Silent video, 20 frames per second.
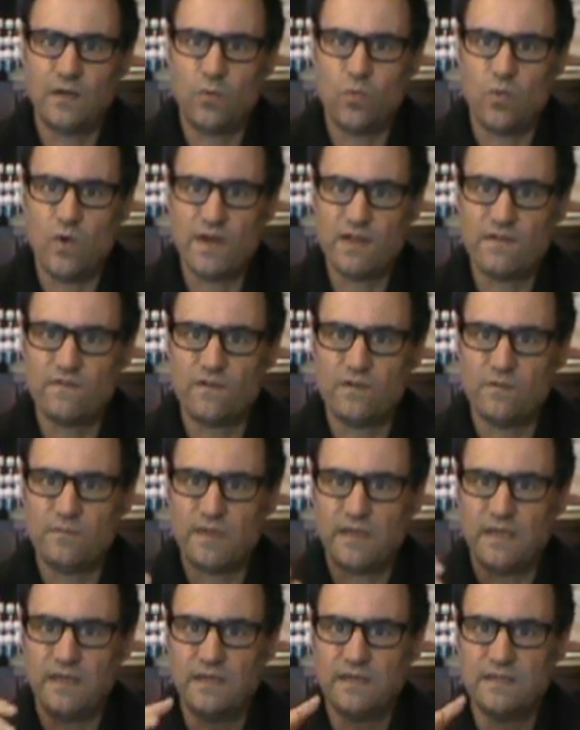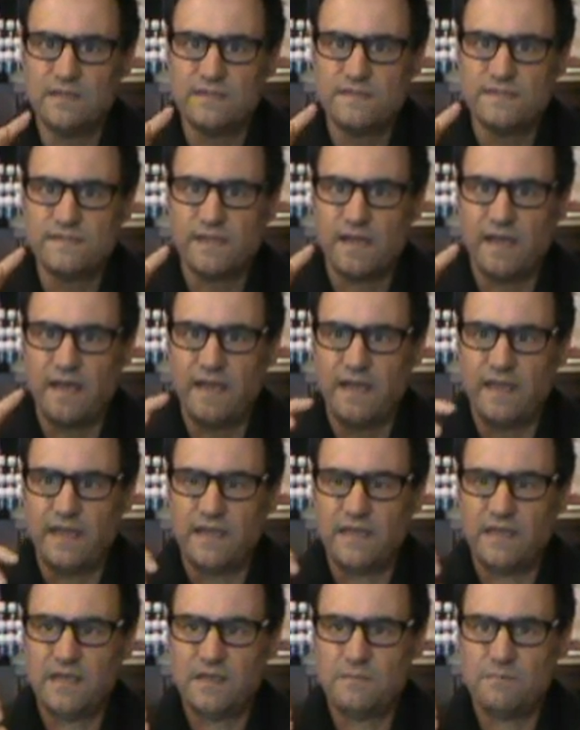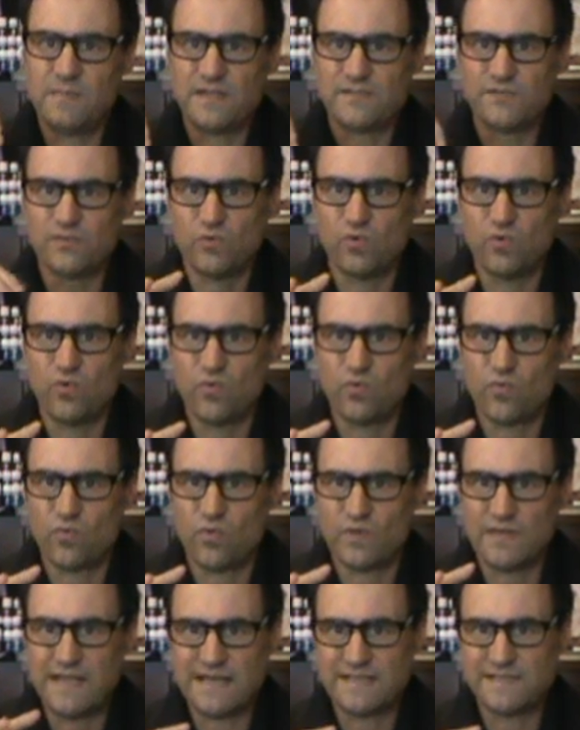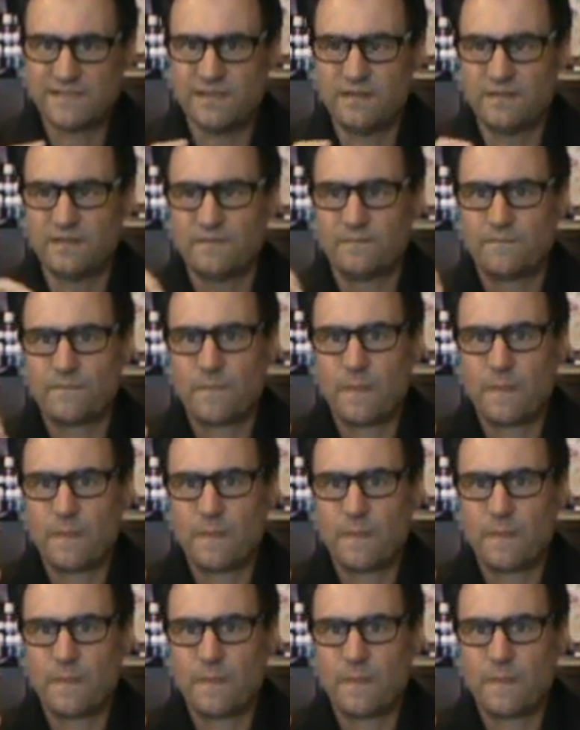one of them is a muscle relaxant